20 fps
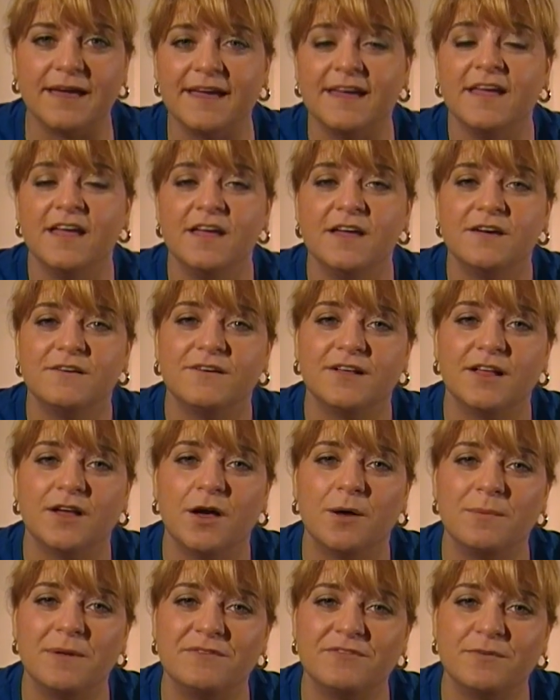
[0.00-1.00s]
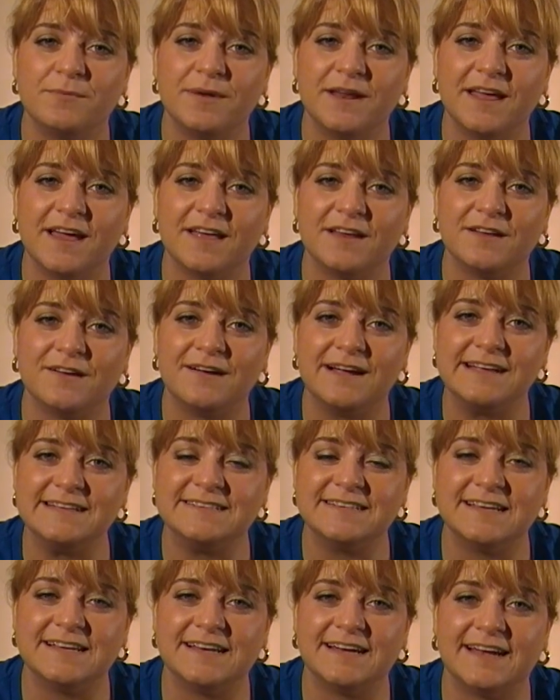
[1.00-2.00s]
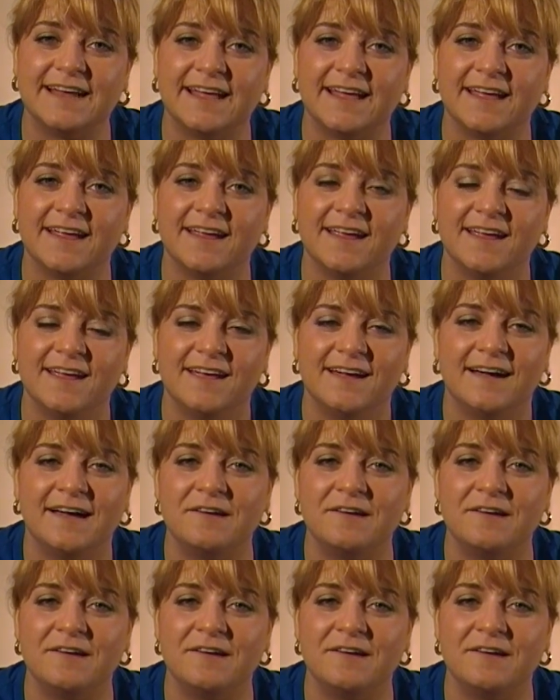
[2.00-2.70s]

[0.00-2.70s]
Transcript: Okay, well, I hope everybody had a great day today.